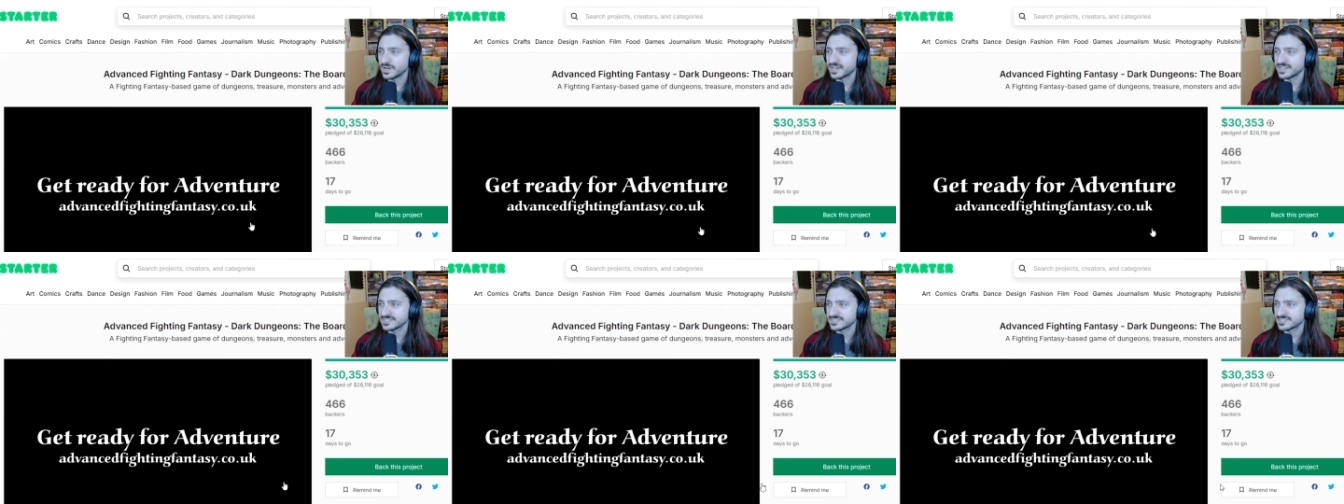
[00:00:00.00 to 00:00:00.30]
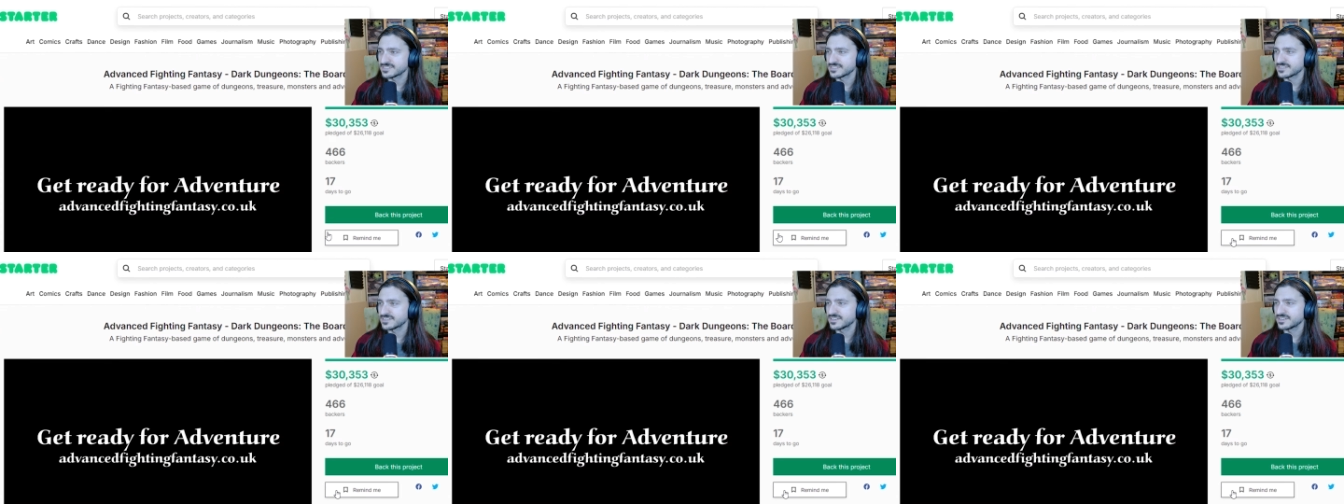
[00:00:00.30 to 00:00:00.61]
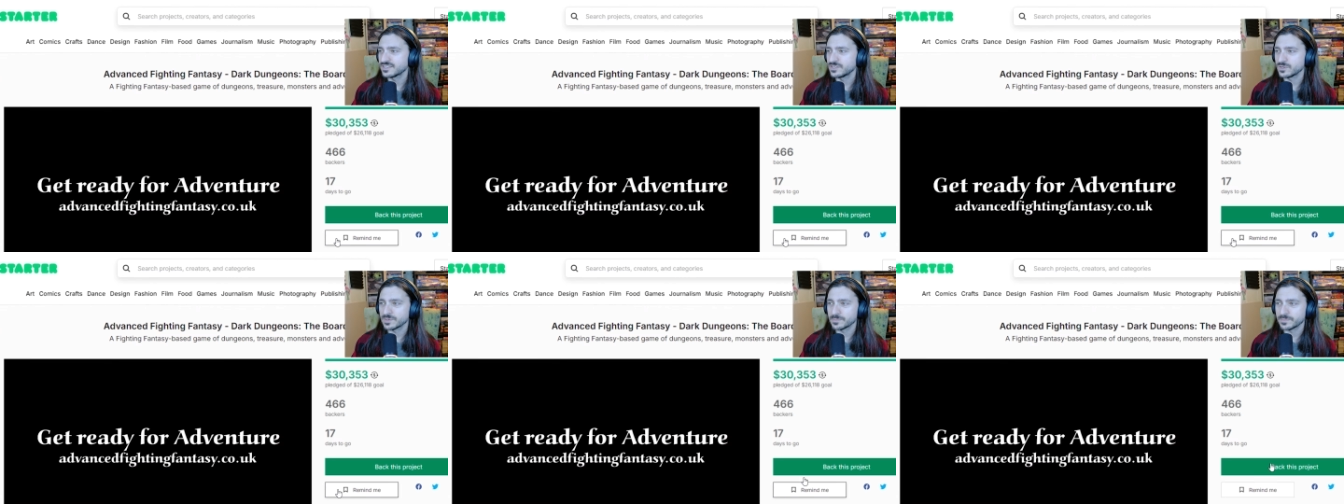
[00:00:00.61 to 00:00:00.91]
But
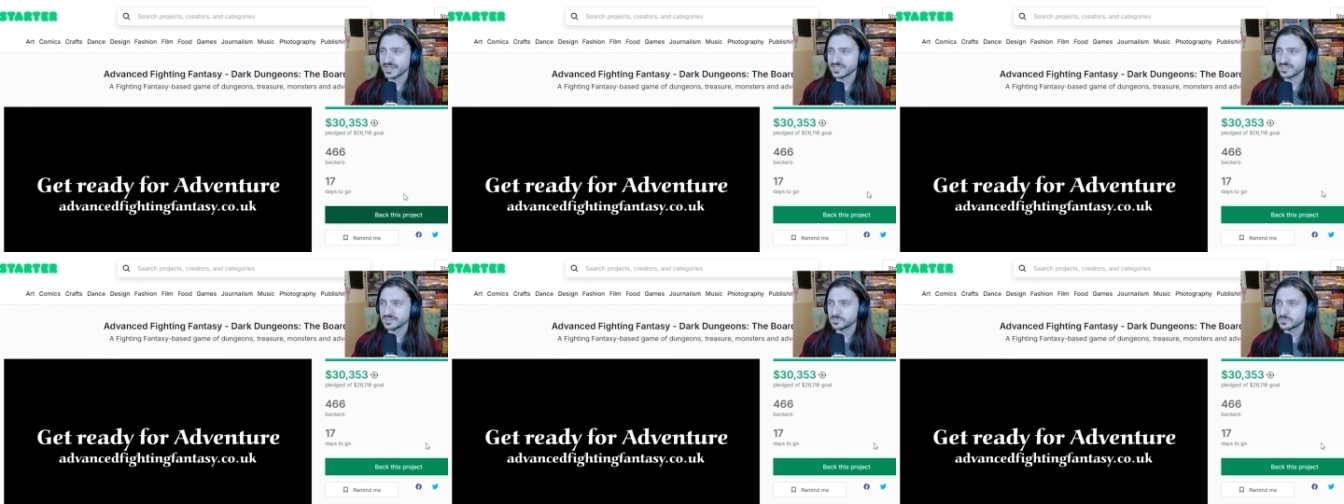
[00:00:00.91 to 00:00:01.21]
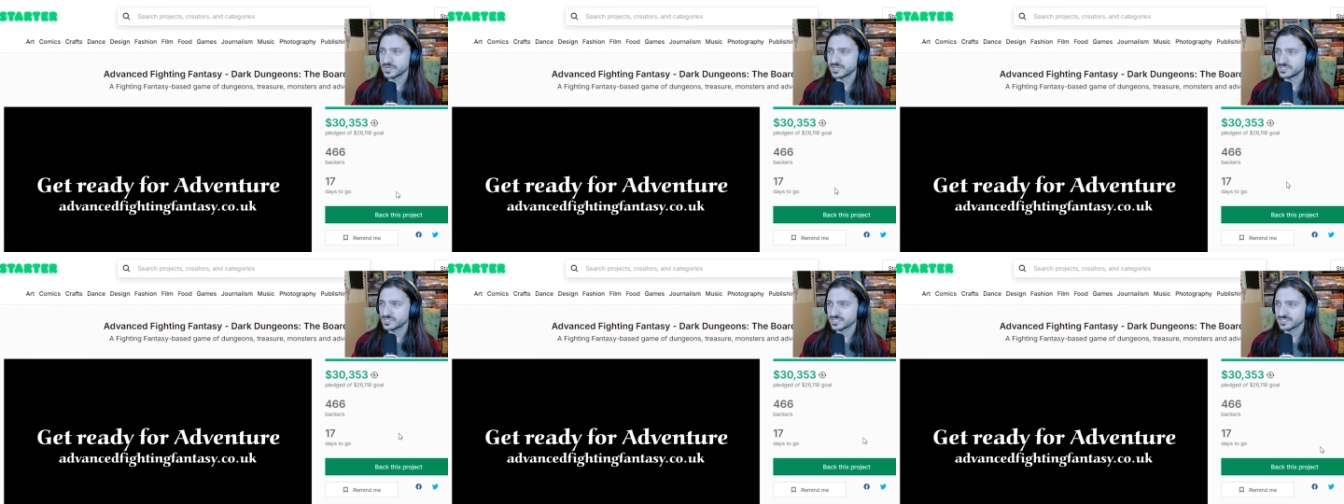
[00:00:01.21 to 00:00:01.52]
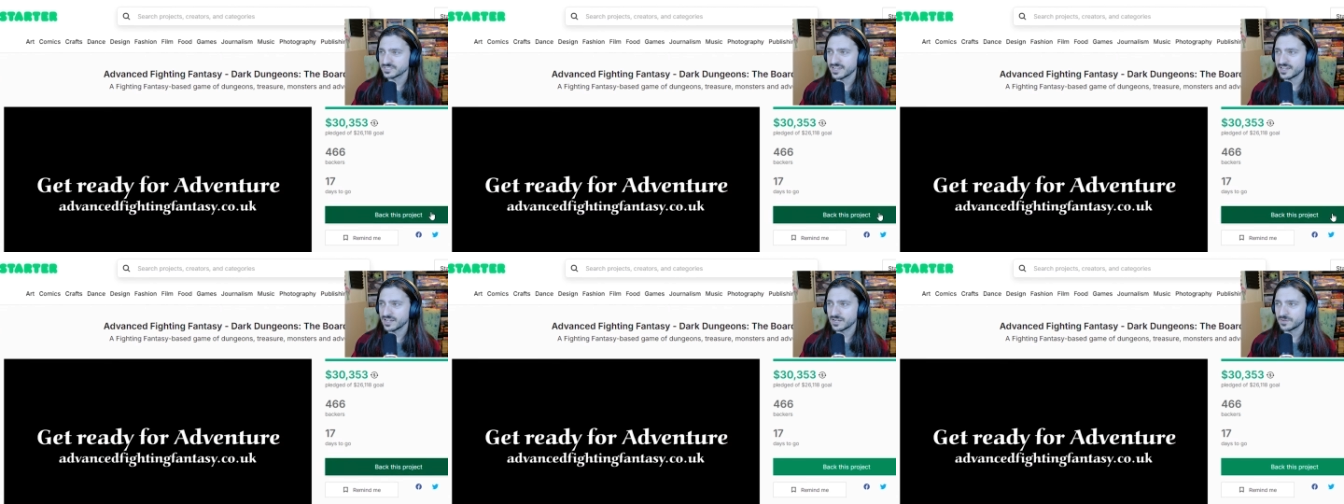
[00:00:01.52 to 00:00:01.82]
you can back the
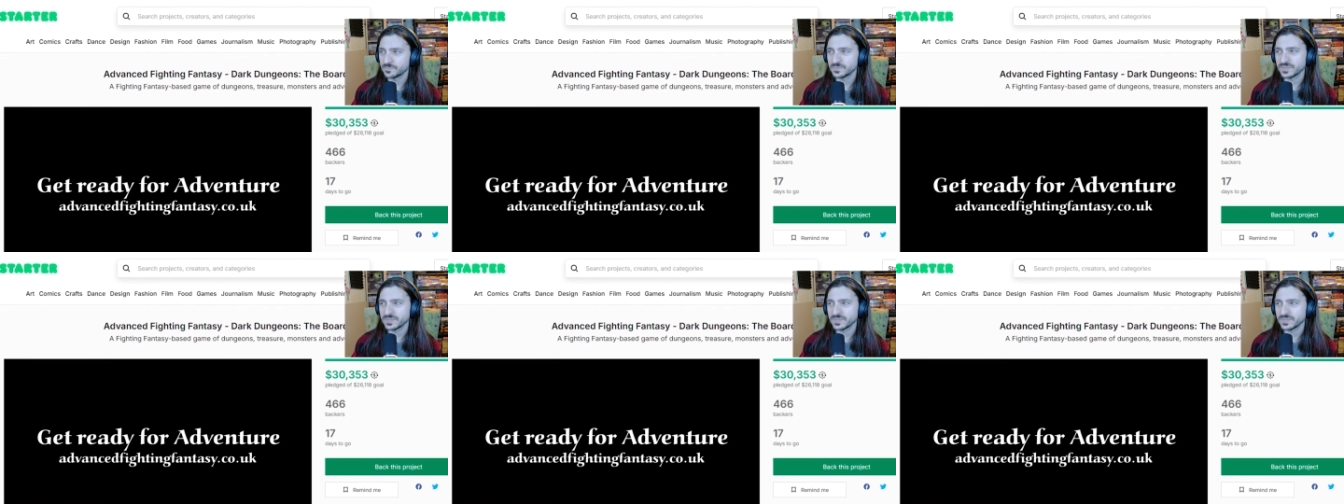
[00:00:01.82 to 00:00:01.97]
project now.